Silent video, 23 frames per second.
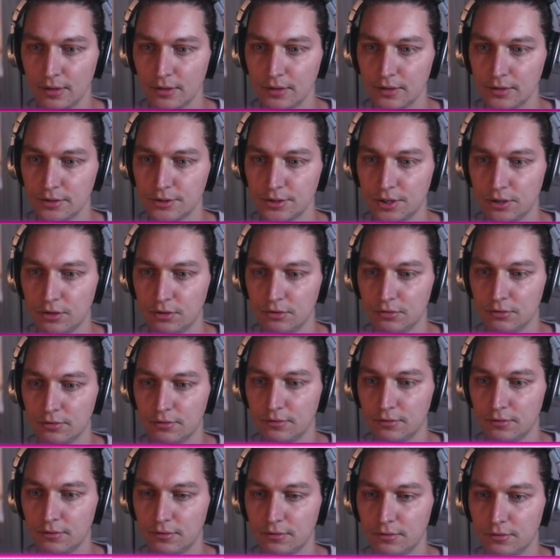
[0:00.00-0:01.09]
So
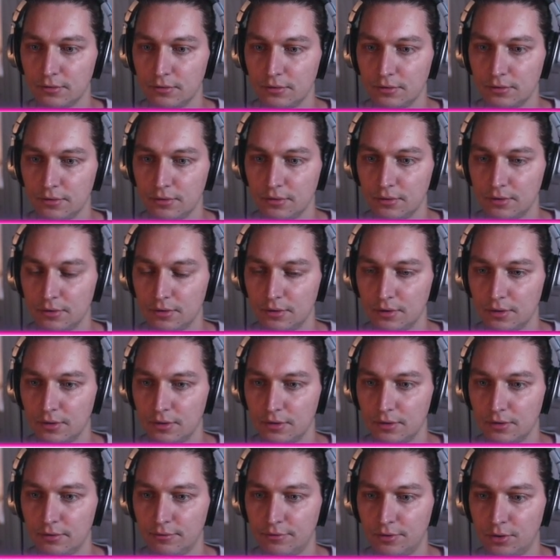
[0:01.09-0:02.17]

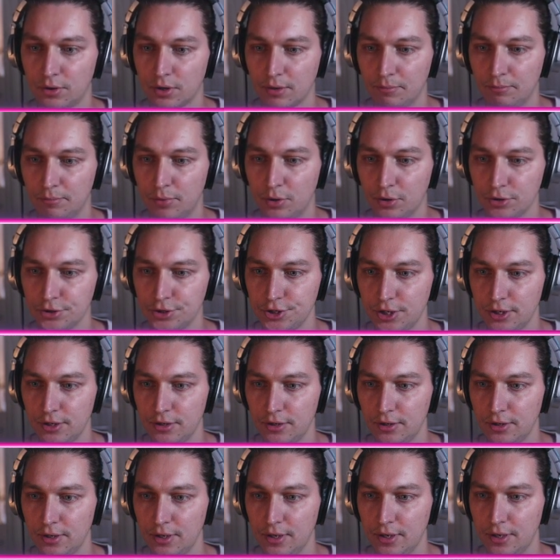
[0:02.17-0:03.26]
for Compojure,
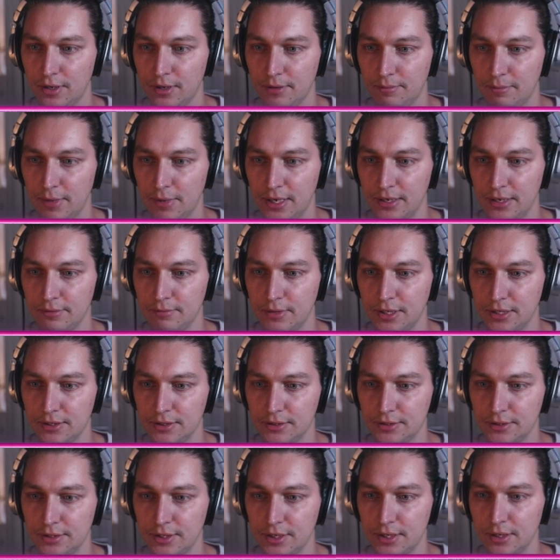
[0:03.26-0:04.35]
the main bit
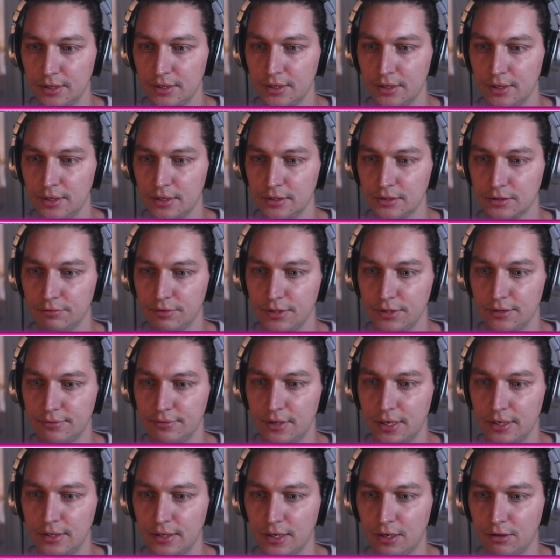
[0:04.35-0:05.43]
is here. So we
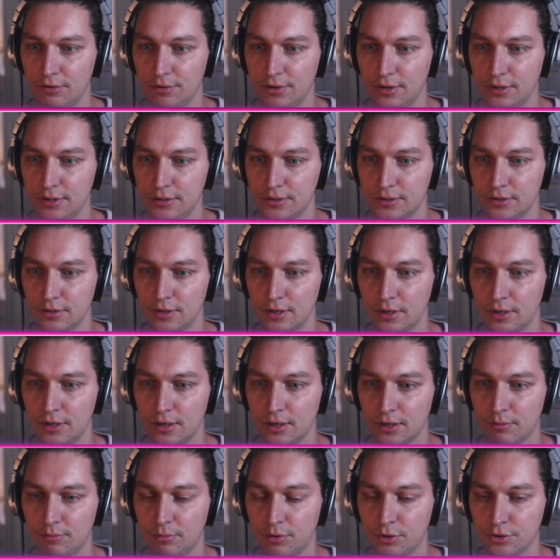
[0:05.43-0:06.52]
define now these
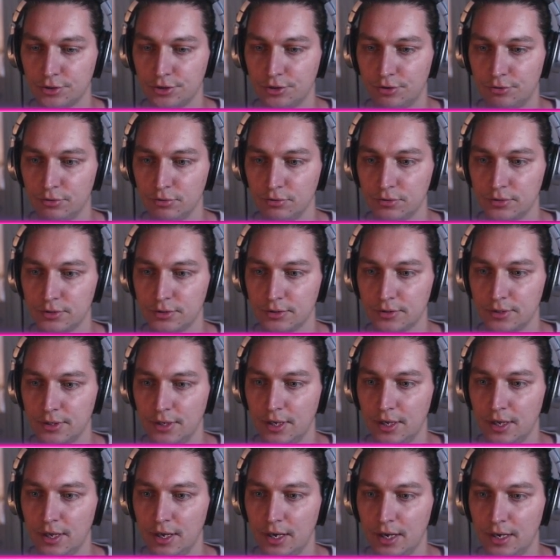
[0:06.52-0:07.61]
Compojure roots,
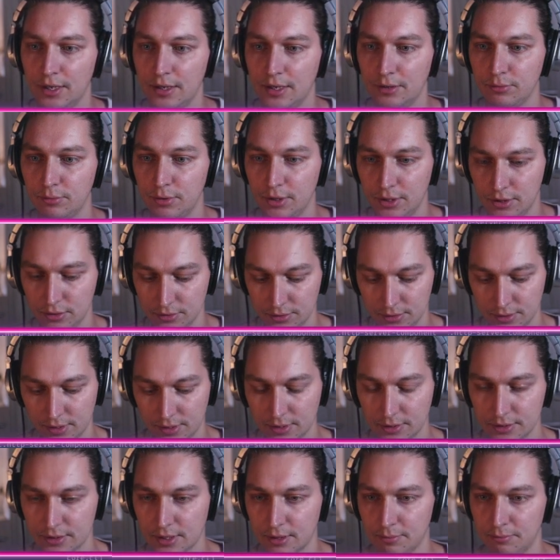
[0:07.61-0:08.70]
and then we use
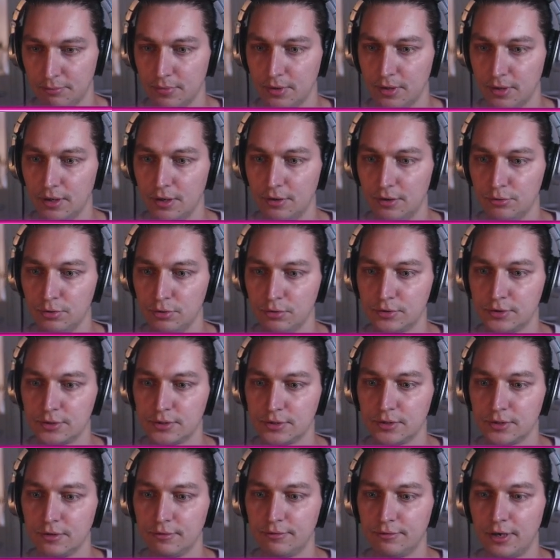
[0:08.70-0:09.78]
this
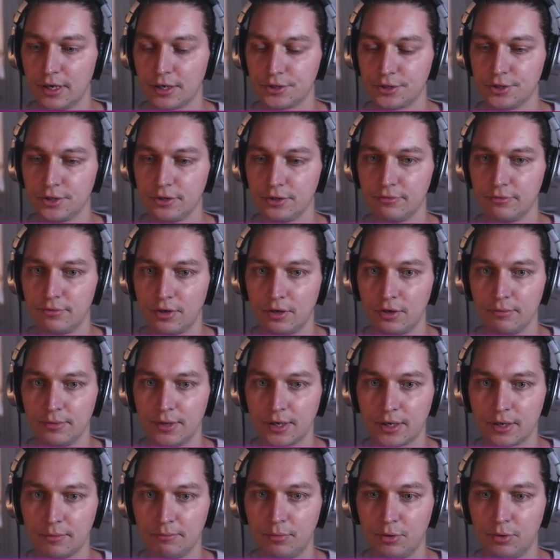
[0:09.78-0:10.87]
roots function from
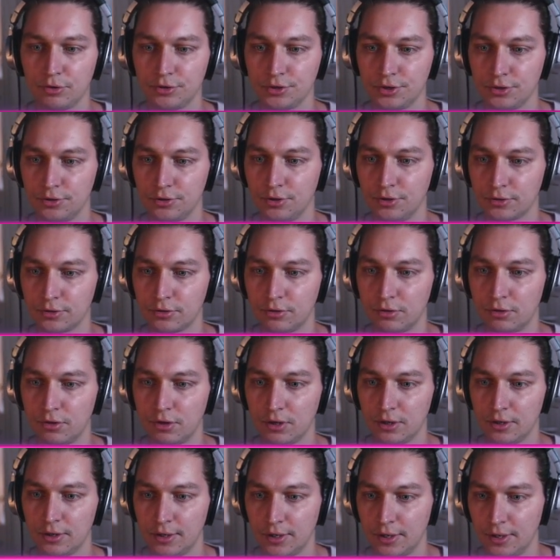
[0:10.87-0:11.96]
the
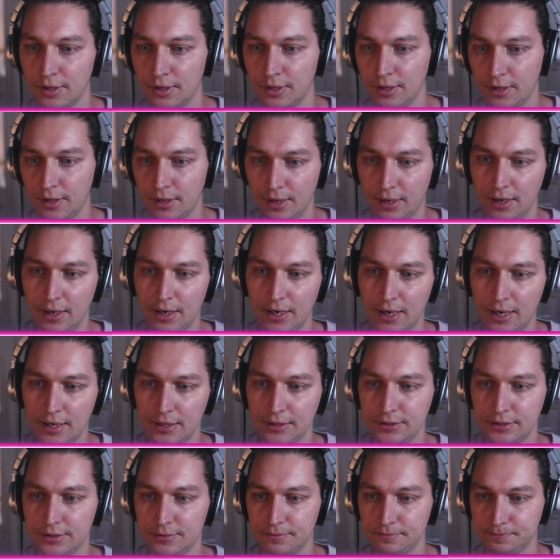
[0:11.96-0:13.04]
compojure.core,
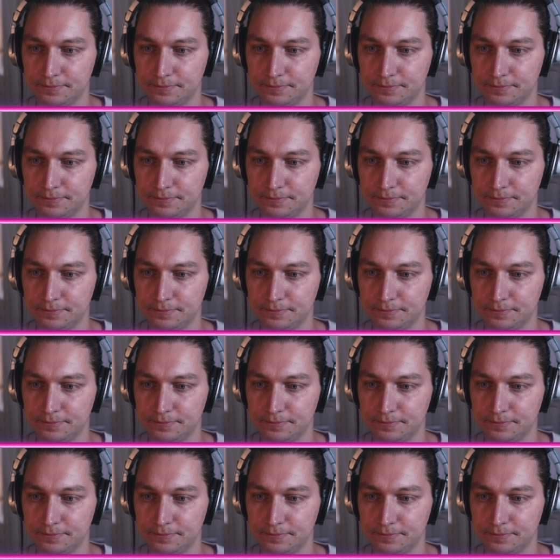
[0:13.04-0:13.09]
and